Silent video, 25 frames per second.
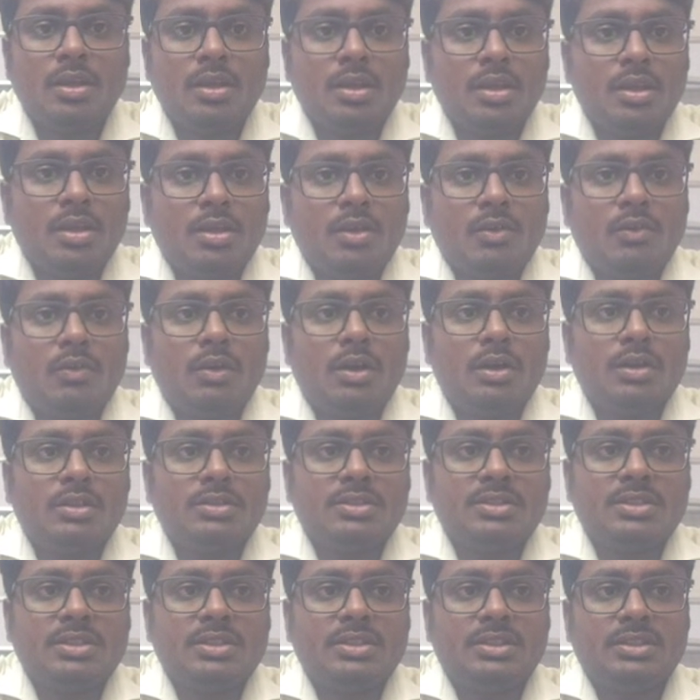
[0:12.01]
What is
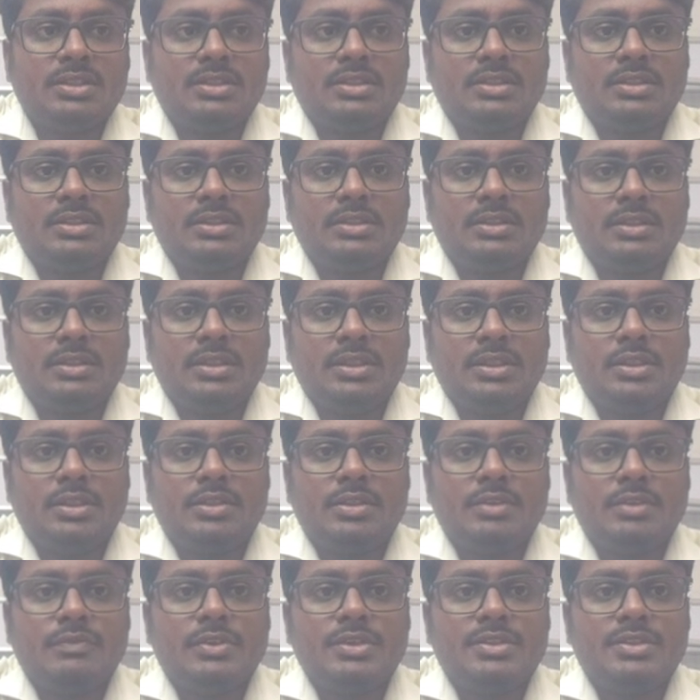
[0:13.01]
the
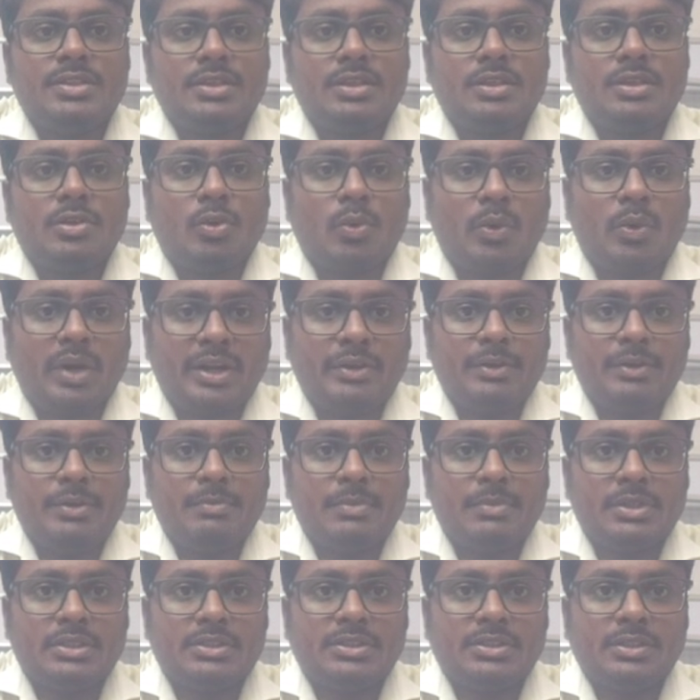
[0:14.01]
interfacing
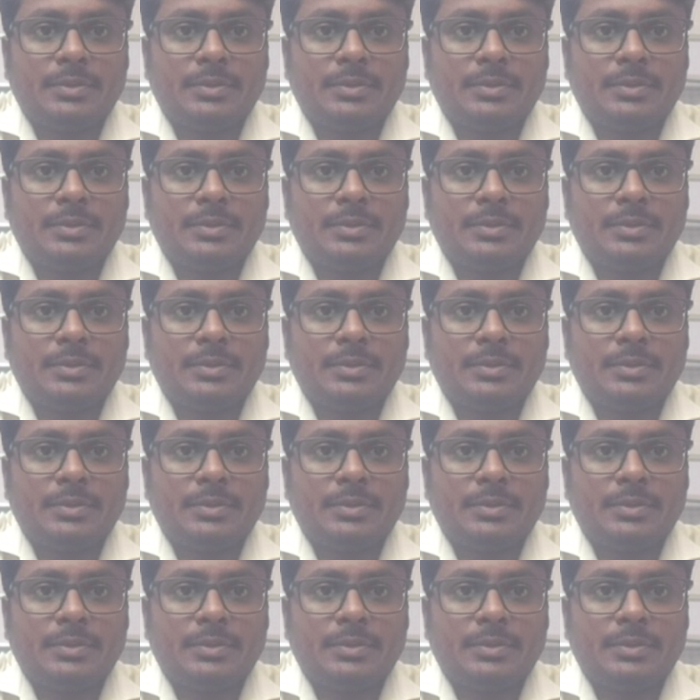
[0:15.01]
requirement?